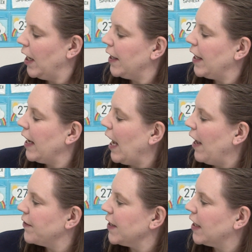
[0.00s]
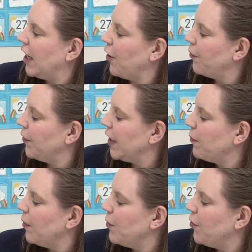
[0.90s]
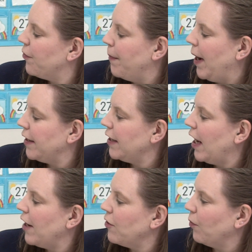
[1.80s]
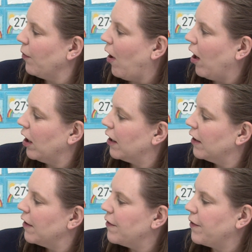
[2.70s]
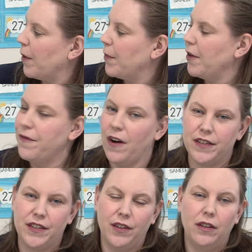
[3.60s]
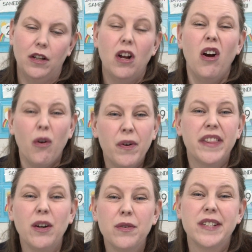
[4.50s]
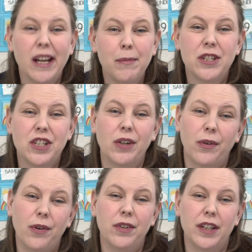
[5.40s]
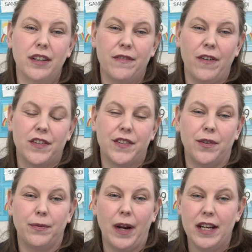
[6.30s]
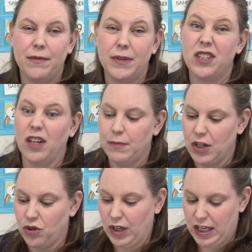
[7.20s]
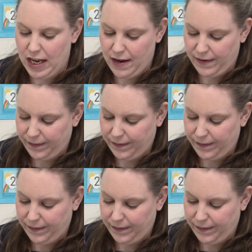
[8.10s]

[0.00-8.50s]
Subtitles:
They have to carefully remove mud and rock from the fossil without damaging or hurting the fossil, right? Which can be tricky.